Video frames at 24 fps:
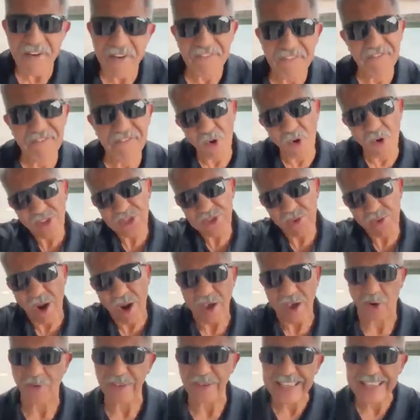those
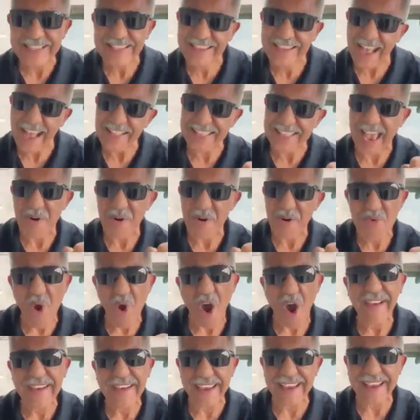engines are thrusting.
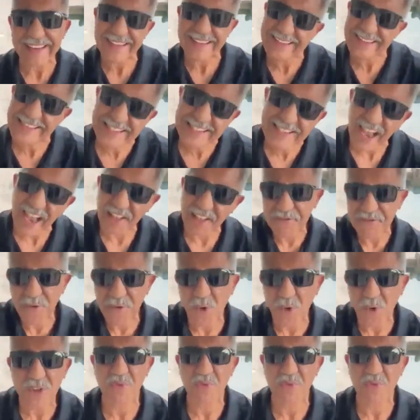You all seen
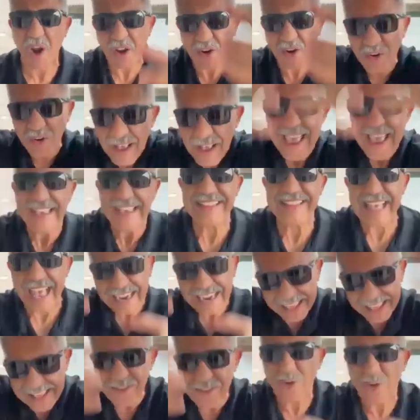space shuttle take off from a
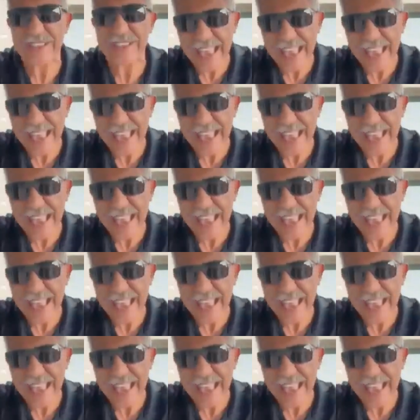launch pad,